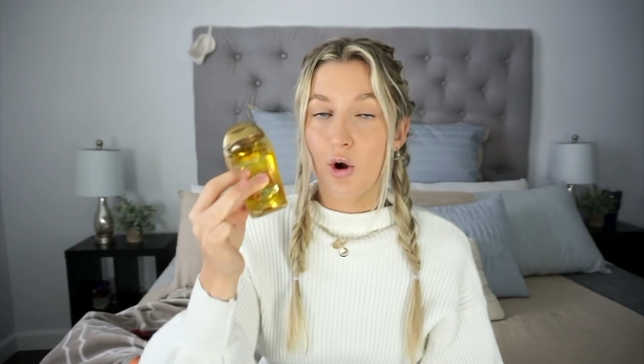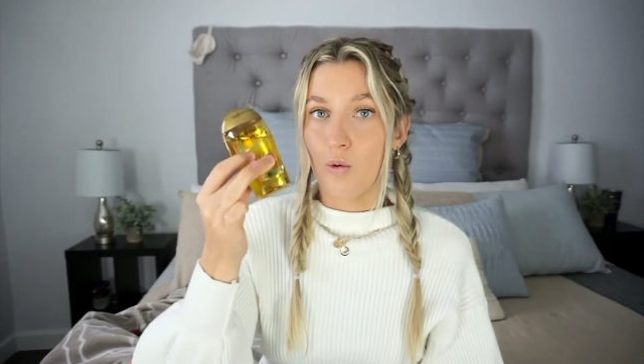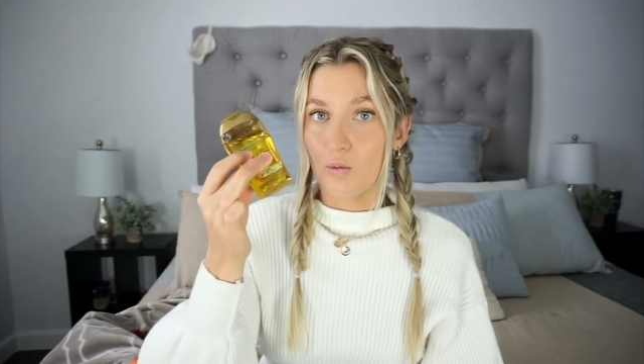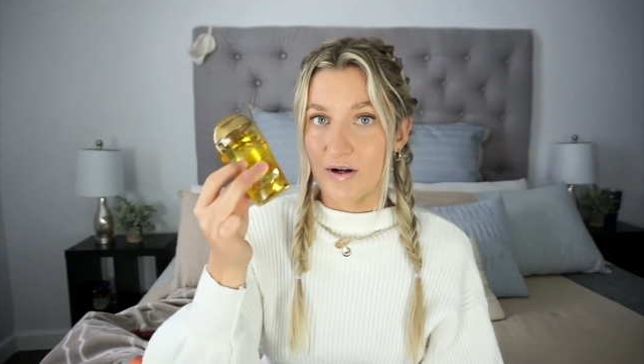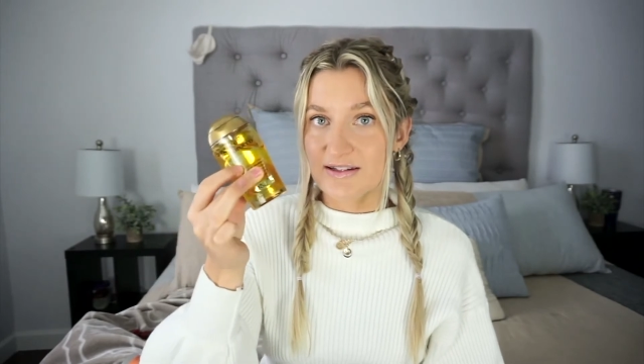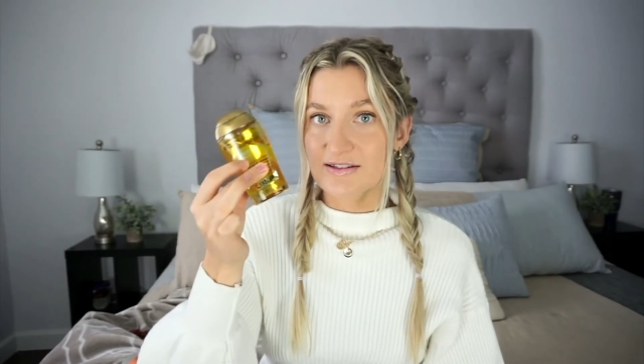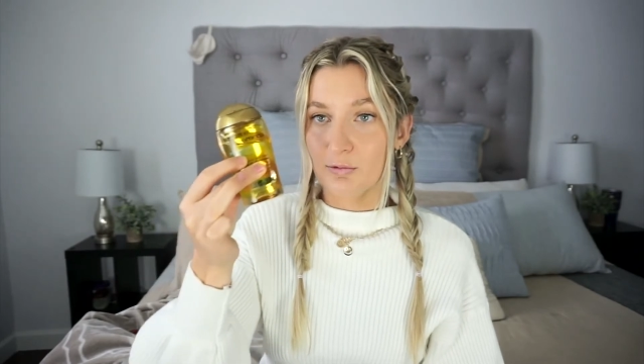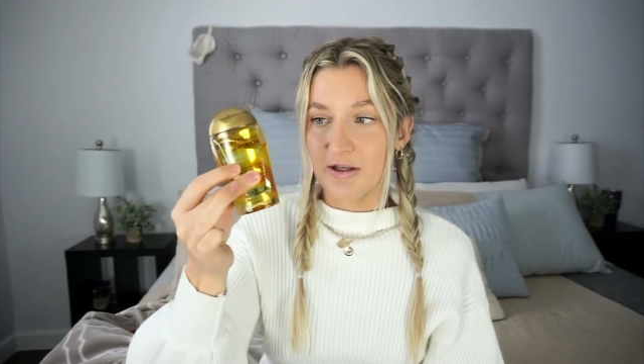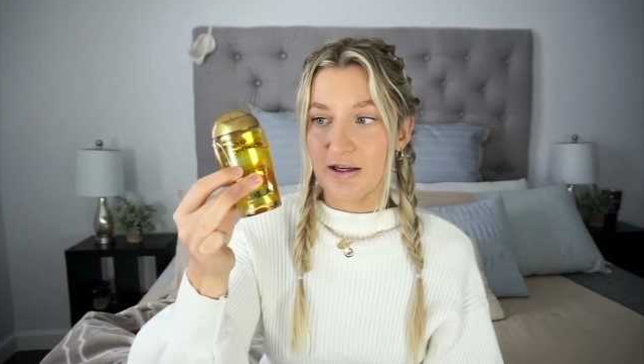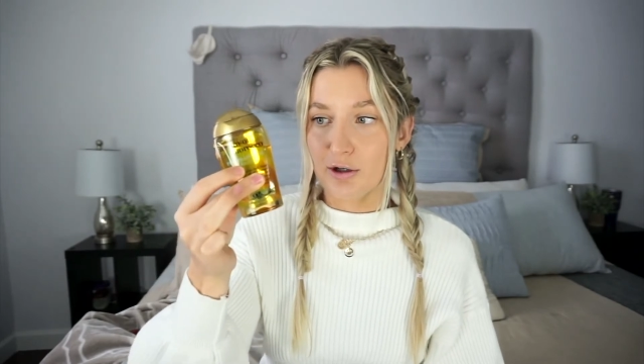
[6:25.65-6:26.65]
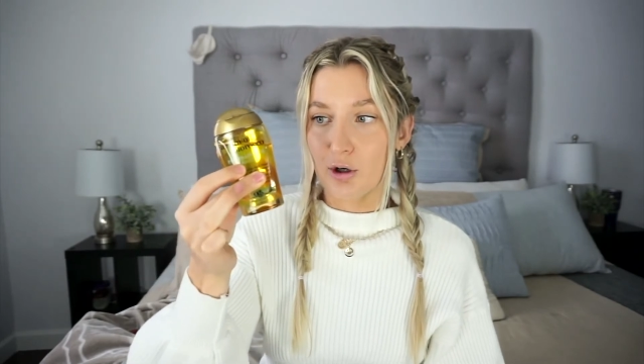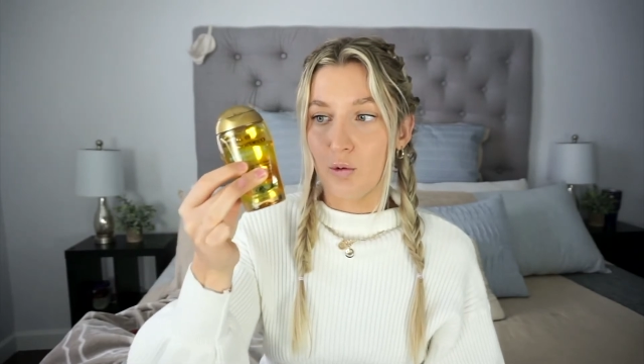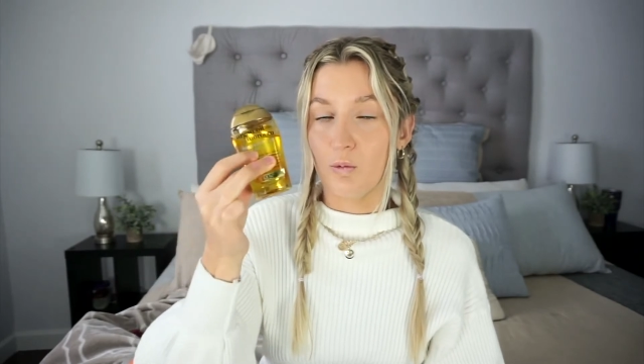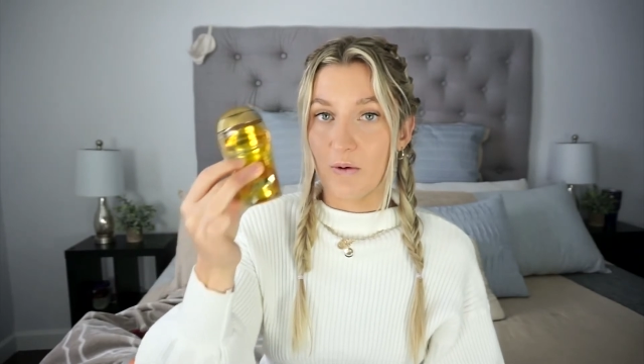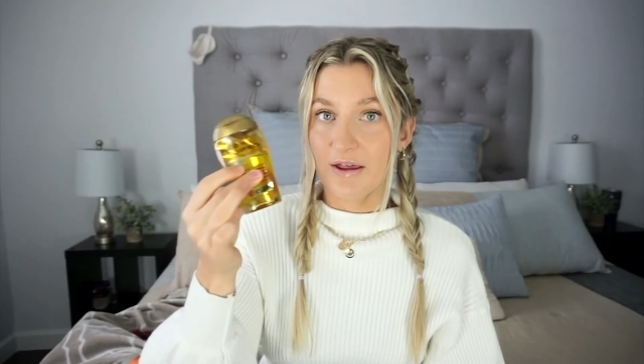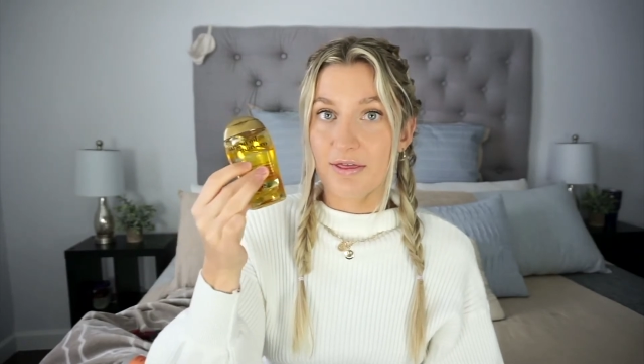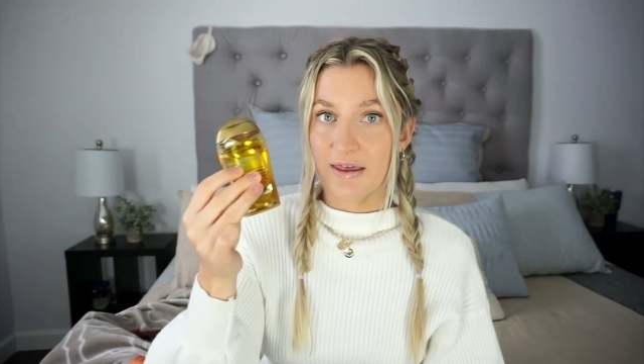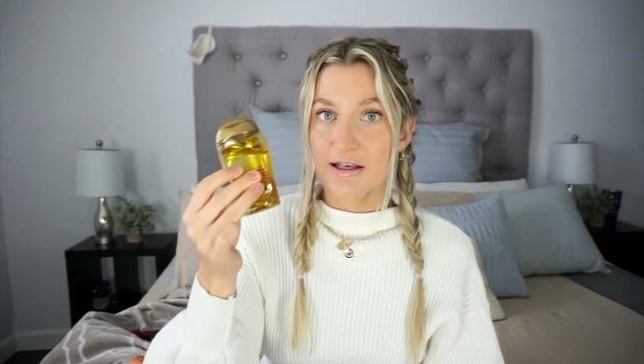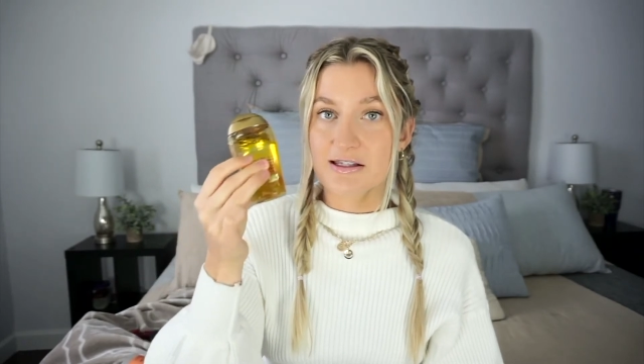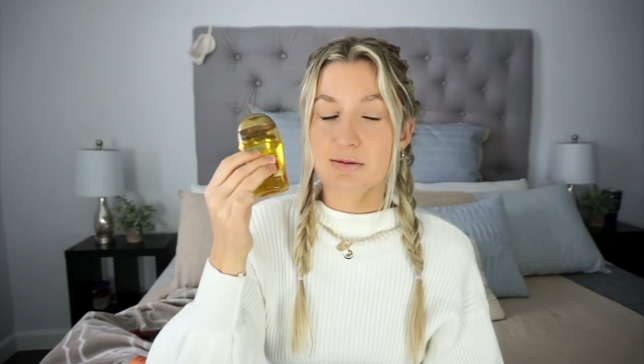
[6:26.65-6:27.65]
once a week with
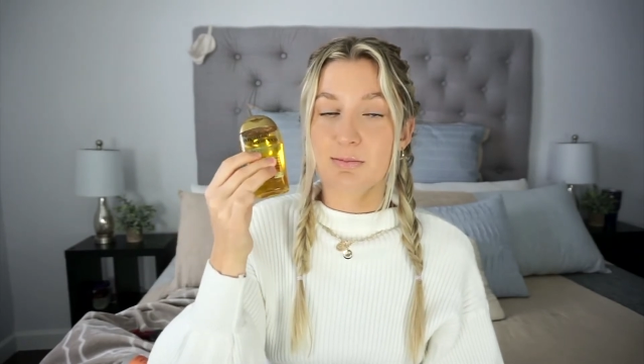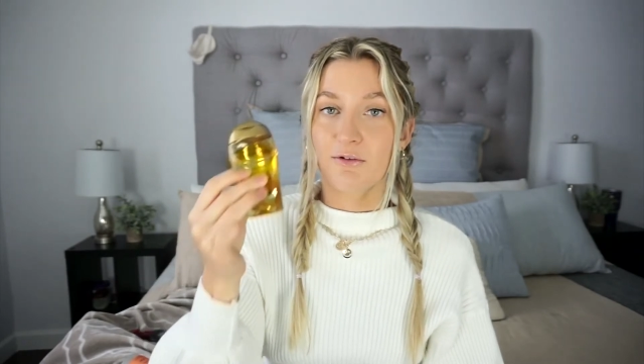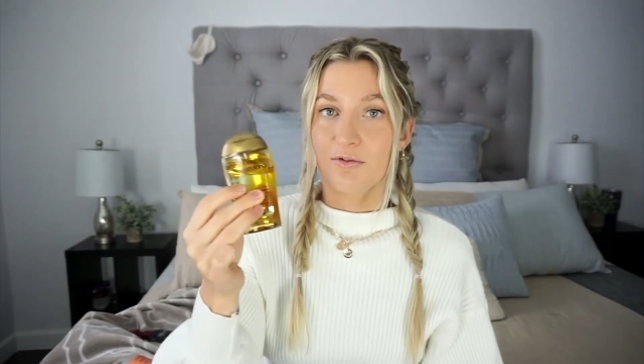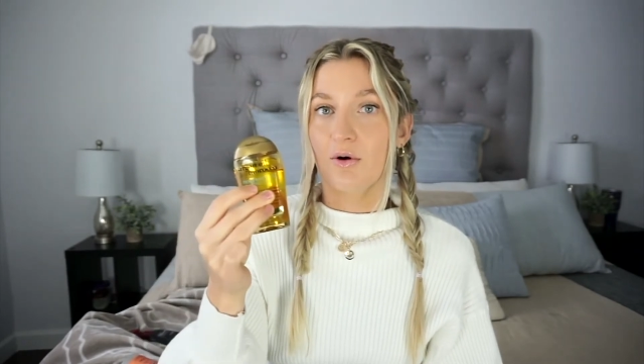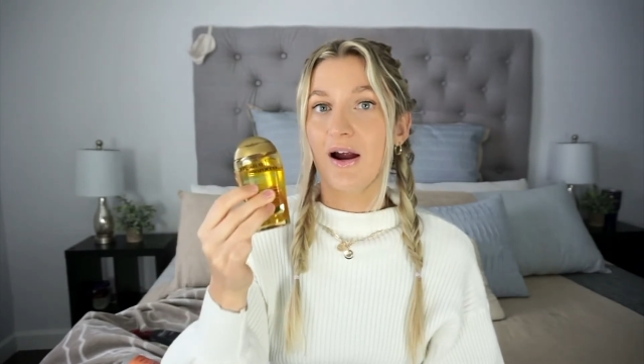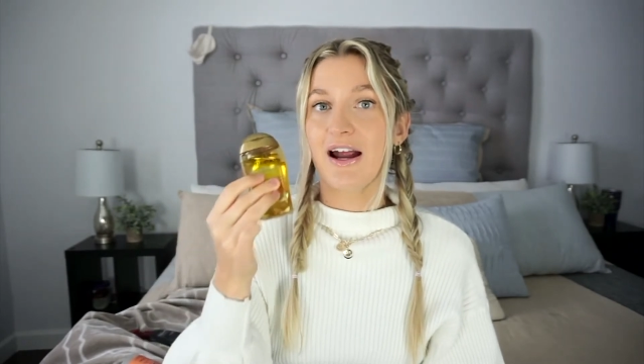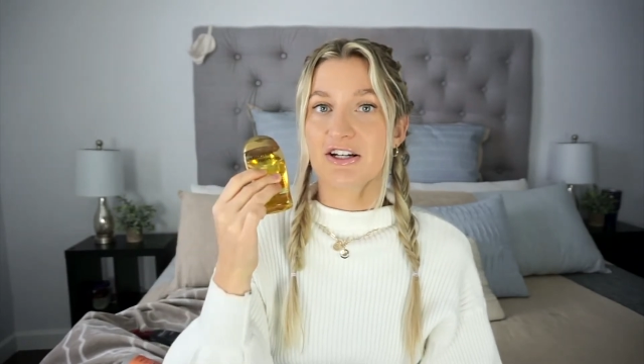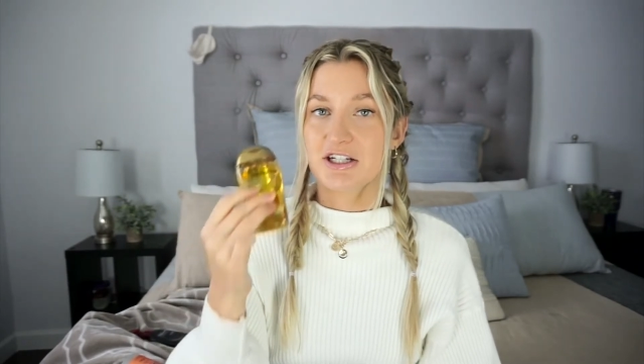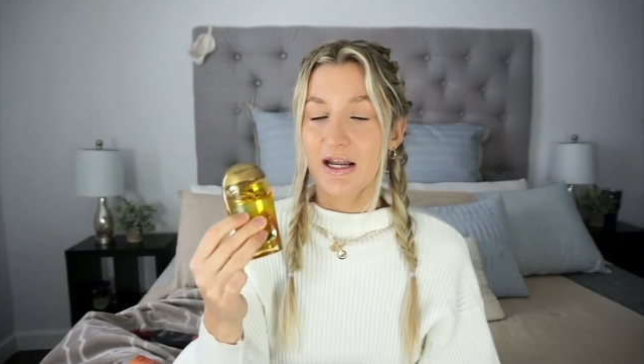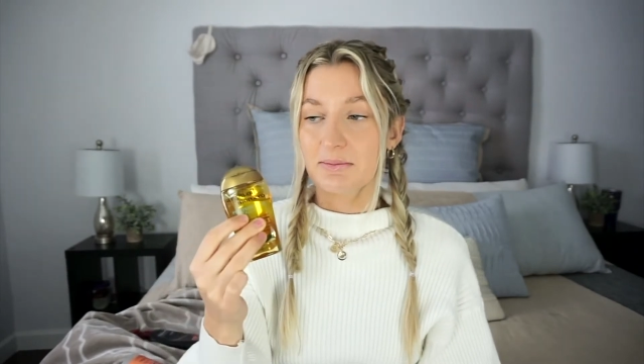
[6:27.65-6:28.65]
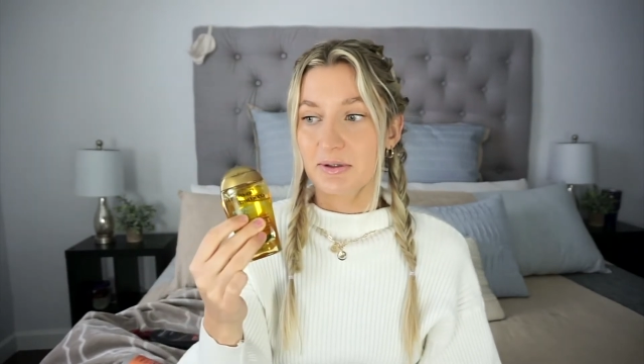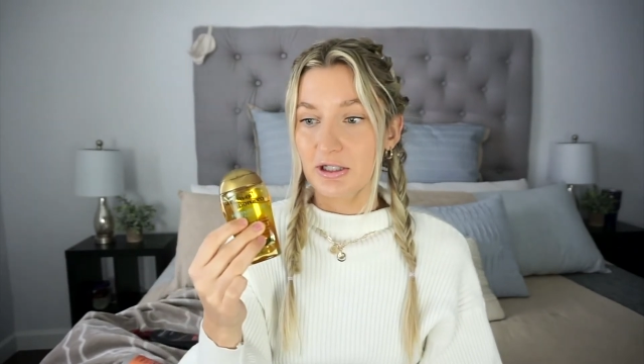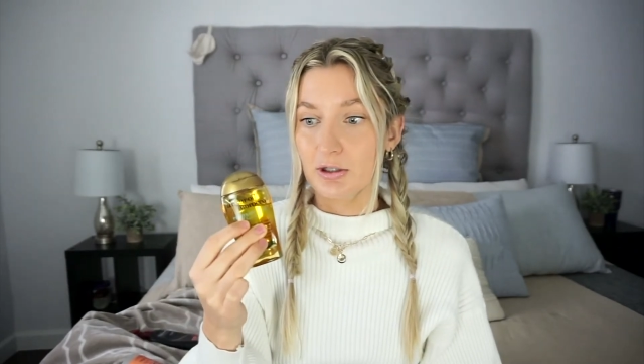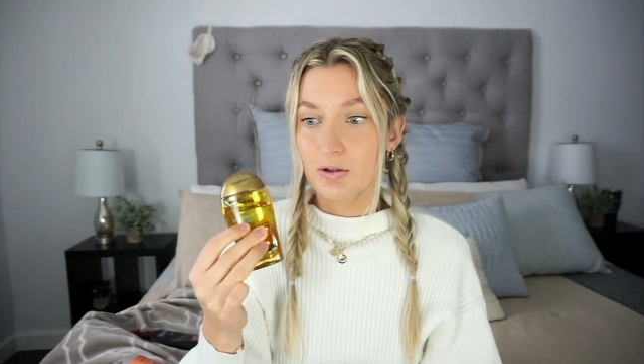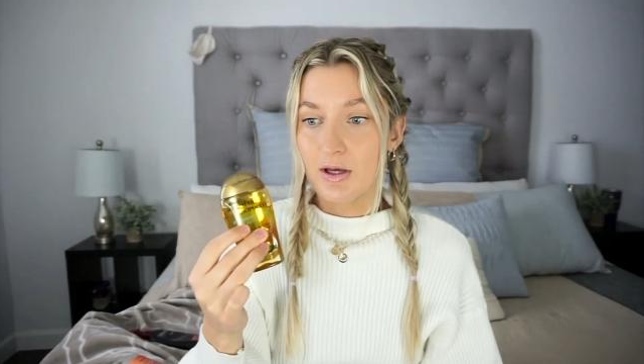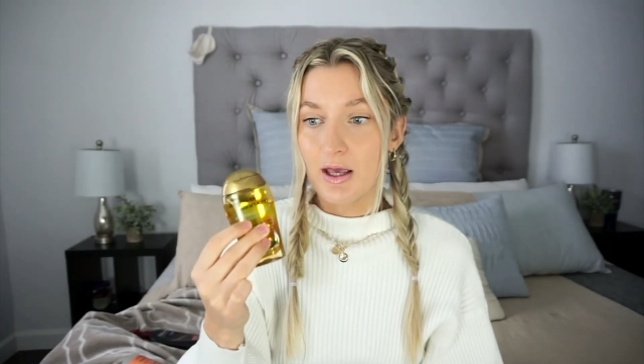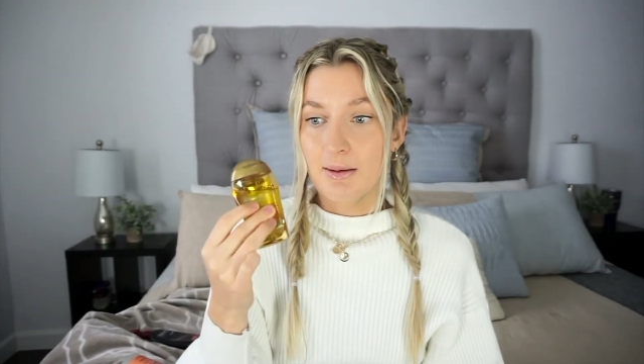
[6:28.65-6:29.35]
this before I shampoo